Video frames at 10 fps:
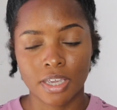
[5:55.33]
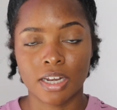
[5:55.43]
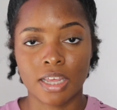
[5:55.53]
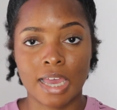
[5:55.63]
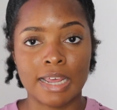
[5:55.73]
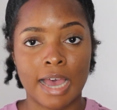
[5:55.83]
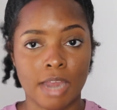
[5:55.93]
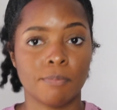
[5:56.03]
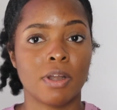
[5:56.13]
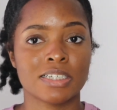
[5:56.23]
and that
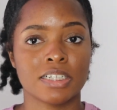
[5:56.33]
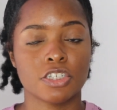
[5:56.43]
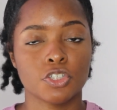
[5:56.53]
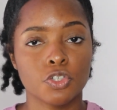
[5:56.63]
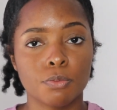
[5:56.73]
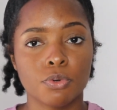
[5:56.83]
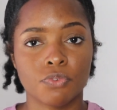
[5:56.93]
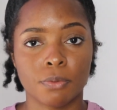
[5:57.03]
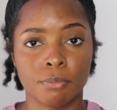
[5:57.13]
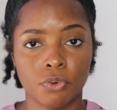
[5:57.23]
high porosity is suitable
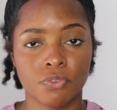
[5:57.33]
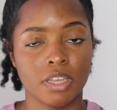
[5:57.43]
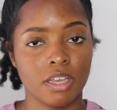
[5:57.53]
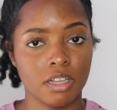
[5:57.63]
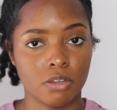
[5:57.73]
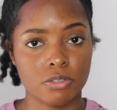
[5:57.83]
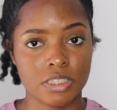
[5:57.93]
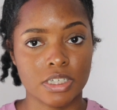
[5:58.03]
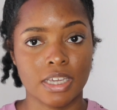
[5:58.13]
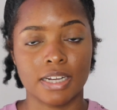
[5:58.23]
for both the
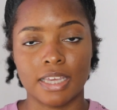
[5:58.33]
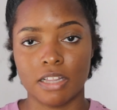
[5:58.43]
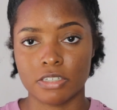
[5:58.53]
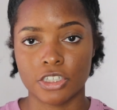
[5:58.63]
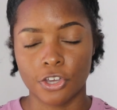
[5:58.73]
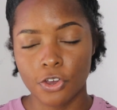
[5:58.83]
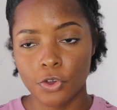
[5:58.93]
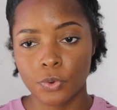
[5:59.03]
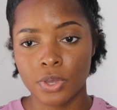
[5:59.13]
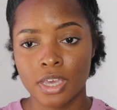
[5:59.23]
LOC and the
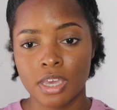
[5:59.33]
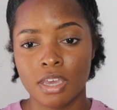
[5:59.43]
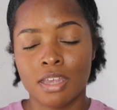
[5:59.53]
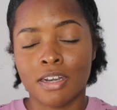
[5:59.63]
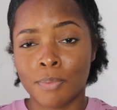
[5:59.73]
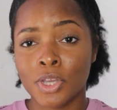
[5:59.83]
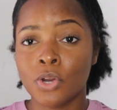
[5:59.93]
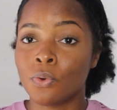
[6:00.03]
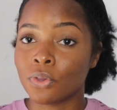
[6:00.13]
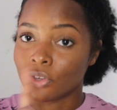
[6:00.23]
LCO,
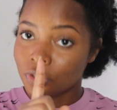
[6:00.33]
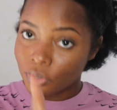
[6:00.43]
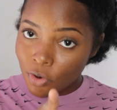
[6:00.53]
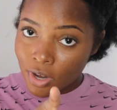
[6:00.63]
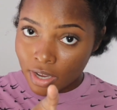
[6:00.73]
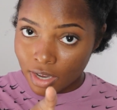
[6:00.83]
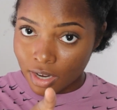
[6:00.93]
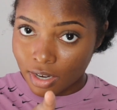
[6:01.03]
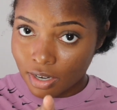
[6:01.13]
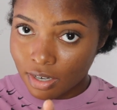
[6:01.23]
depending on your
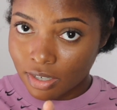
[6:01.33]
hair,